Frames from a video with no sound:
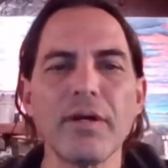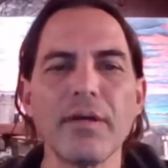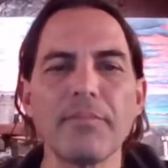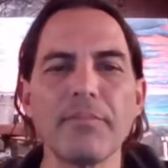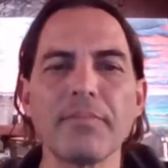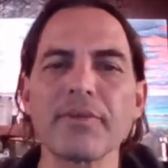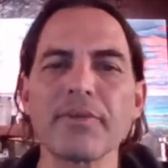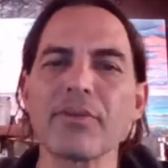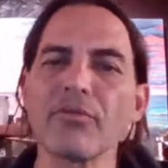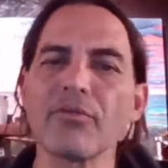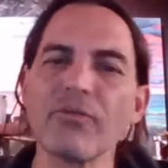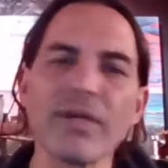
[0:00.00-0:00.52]

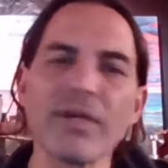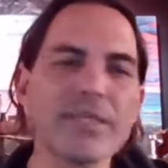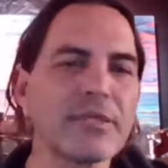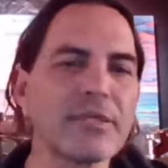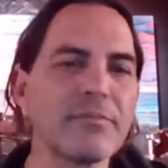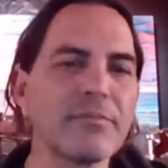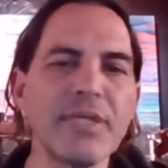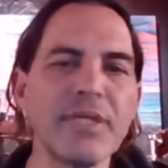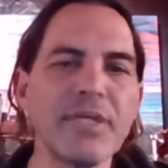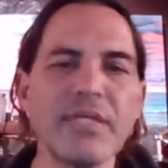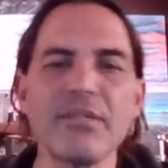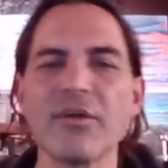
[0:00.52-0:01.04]
but the
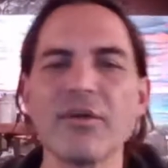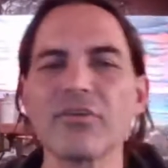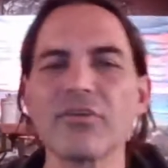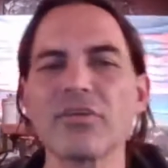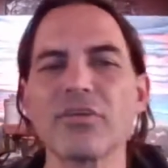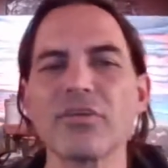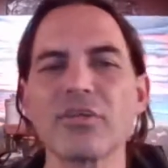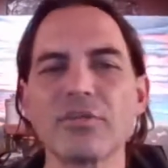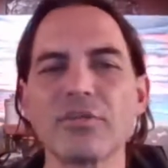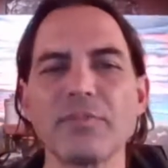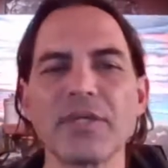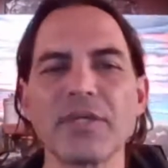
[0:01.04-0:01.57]
recipe
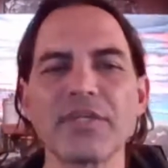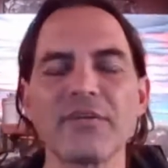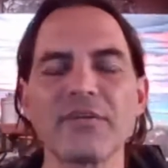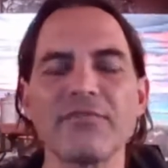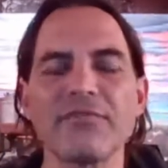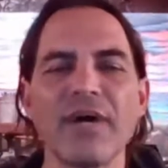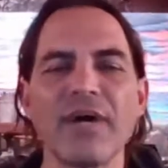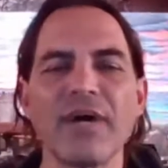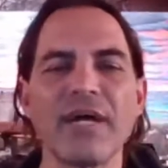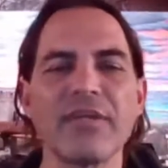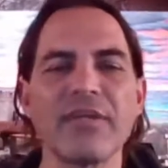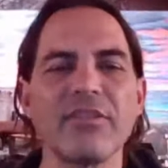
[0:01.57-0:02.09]
doesn't
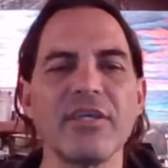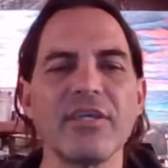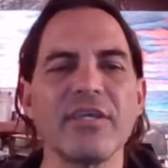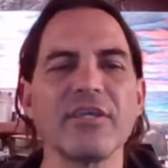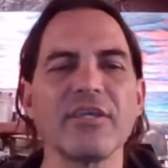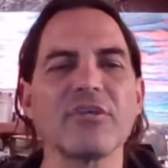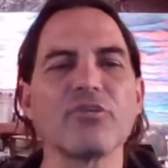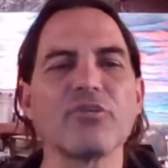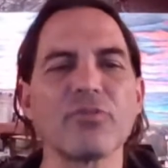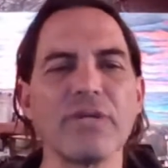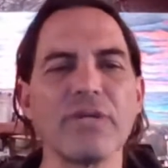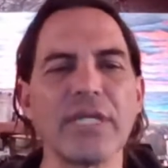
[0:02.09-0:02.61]
specify the
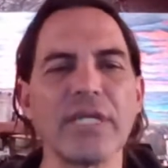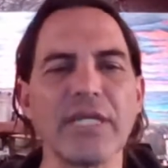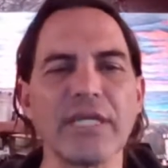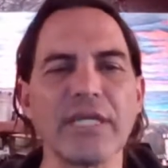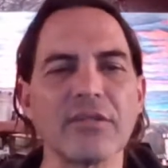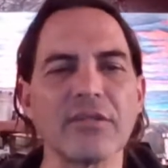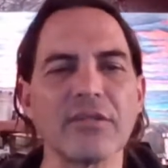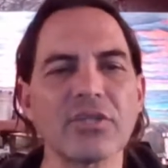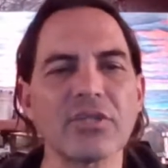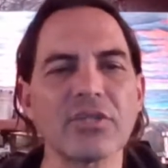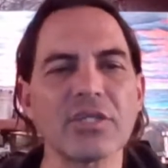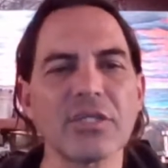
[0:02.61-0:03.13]

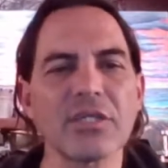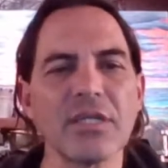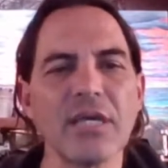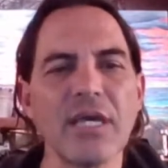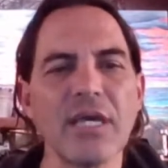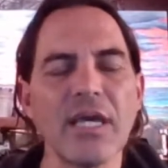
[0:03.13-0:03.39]
ingredients.